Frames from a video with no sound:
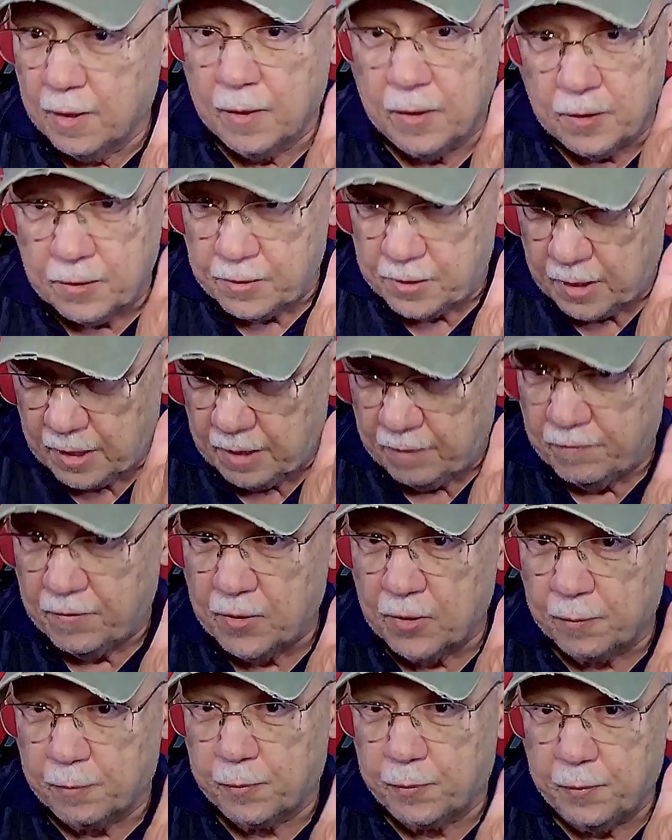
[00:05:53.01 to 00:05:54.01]
leave
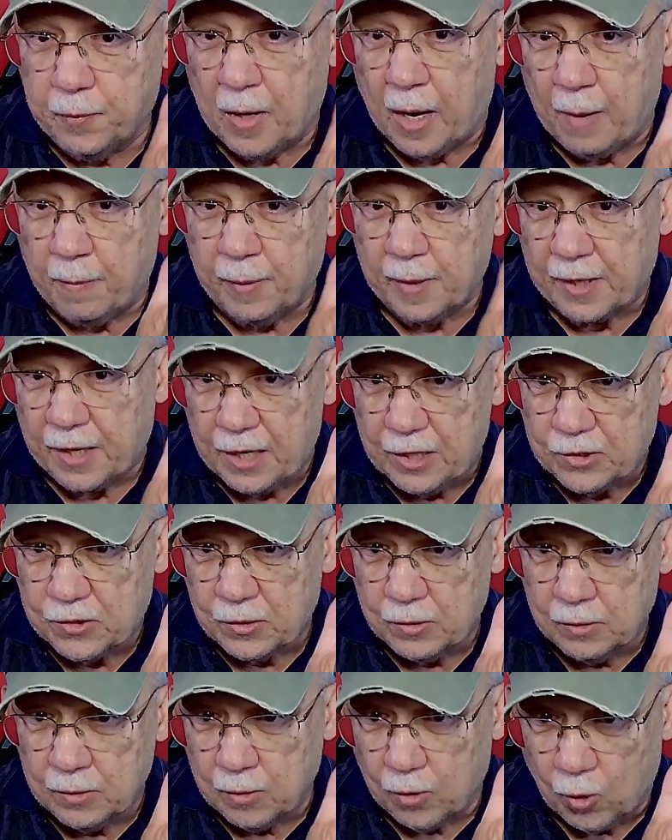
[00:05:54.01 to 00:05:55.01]
your
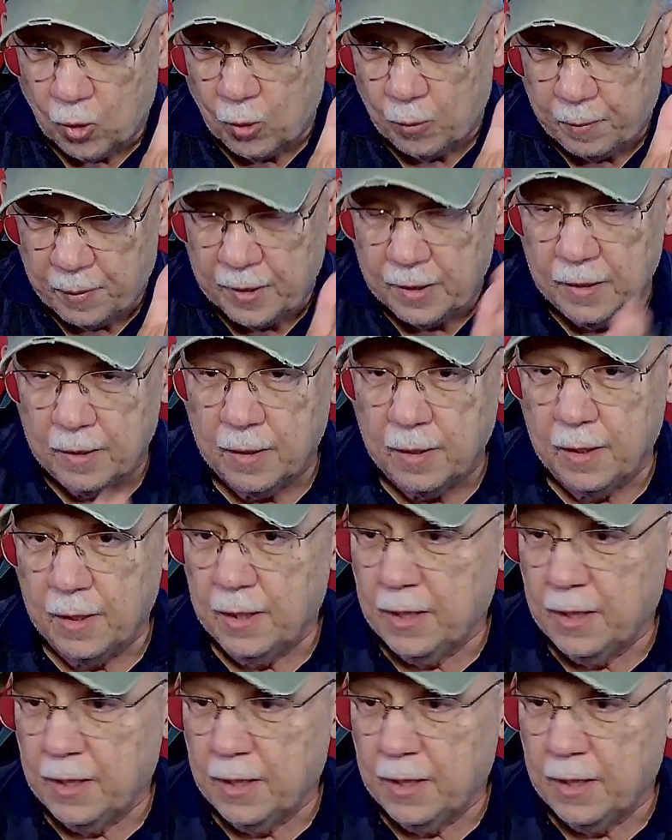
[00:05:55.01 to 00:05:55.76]
application open,